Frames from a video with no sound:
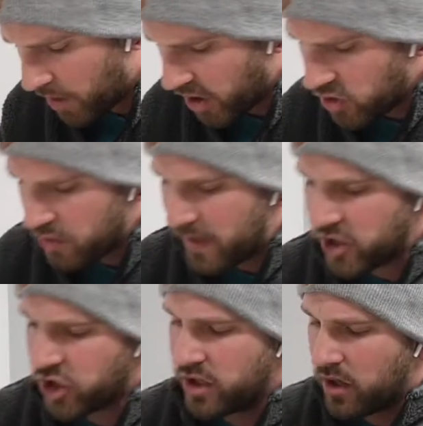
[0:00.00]
But you had
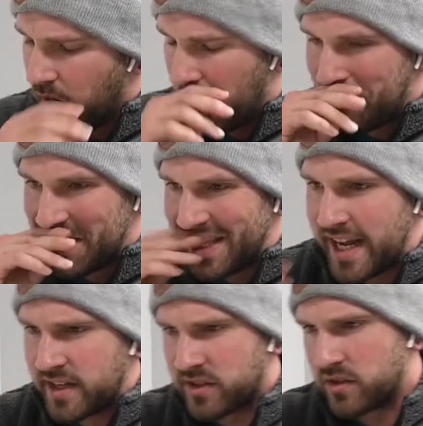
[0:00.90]
mentioned
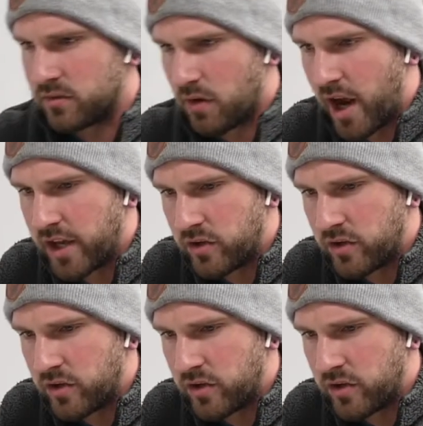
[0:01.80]
place, right?